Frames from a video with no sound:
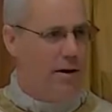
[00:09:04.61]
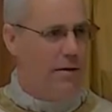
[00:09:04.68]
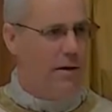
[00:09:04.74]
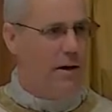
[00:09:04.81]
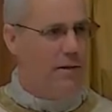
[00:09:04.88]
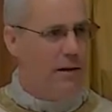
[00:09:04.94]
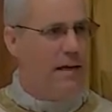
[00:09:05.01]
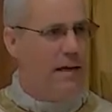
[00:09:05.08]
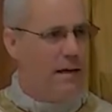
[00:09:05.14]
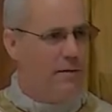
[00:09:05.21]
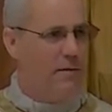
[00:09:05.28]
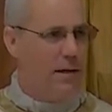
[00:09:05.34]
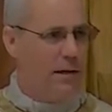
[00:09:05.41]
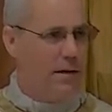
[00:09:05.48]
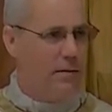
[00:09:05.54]
in the
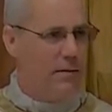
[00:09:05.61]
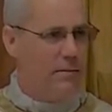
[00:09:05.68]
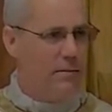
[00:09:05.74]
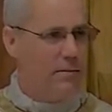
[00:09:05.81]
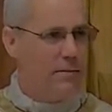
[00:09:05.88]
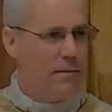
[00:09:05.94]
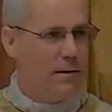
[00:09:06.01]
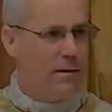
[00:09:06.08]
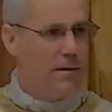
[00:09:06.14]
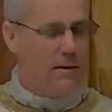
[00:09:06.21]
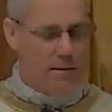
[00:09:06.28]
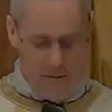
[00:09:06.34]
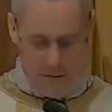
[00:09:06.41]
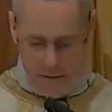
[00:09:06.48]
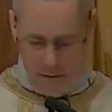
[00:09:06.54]
evening,
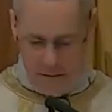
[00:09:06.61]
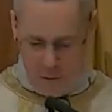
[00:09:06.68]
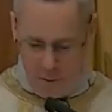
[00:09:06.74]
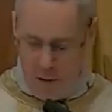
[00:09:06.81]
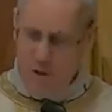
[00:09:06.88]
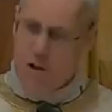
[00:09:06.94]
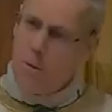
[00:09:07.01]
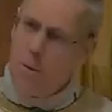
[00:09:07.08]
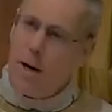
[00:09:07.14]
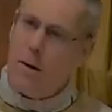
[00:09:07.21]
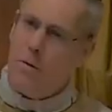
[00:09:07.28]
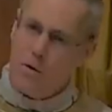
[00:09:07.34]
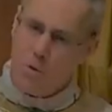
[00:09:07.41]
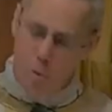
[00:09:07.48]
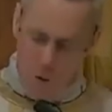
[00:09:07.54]
especially when I
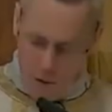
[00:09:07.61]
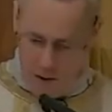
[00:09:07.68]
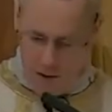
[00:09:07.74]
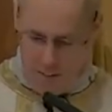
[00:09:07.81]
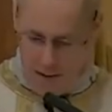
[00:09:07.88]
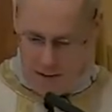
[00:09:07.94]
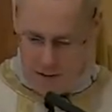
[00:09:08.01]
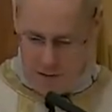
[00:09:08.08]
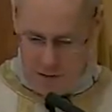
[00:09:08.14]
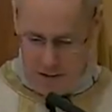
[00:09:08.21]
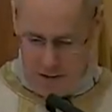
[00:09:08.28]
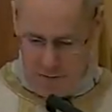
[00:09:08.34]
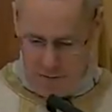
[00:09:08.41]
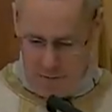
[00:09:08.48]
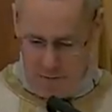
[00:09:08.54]
was worried about
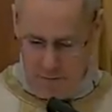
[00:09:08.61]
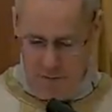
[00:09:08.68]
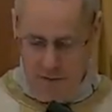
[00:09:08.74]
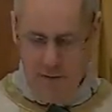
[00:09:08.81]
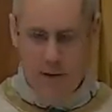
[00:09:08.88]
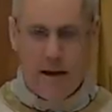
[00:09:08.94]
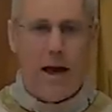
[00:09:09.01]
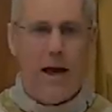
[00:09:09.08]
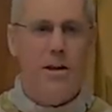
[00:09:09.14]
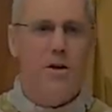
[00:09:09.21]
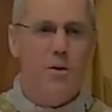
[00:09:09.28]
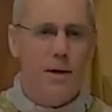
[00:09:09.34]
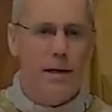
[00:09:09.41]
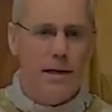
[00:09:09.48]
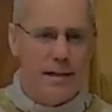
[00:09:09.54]
stuff. And you
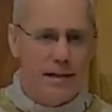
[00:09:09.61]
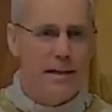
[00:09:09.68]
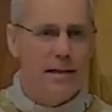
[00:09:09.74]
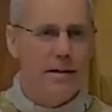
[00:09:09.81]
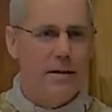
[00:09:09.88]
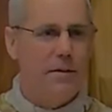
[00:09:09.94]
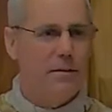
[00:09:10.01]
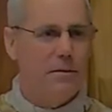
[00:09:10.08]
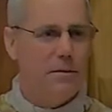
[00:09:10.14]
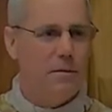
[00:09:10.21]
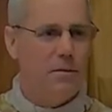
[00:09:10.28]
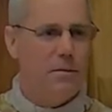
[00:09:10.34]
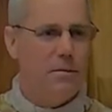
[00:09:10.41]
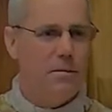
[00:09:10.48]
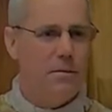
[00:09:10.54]
know what it did?
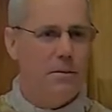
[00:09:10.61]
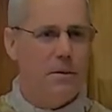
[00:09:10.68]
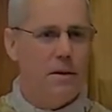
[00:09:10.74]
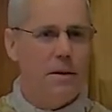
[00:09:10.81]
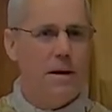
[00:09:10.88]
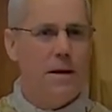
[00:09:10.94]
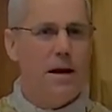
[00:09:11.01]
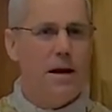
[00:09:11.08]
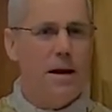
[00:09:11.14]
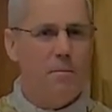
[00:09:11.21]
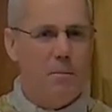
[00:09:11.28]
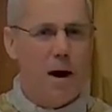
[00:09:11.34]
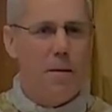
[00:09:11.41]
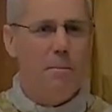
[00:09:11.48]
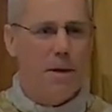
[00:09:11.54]

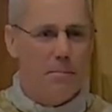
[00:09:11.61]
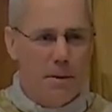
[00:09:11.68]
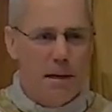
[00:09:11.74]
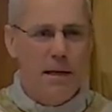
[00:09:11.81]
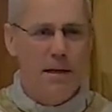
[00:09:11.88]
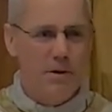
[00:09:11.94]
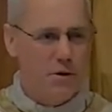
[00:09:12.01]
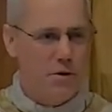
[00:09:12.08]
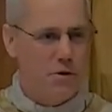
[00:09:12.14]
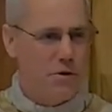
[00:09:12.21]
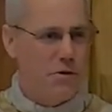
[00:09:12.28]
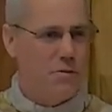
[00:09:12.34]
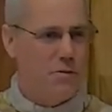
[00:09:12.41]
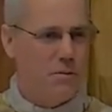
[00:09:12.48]
It brought me peace.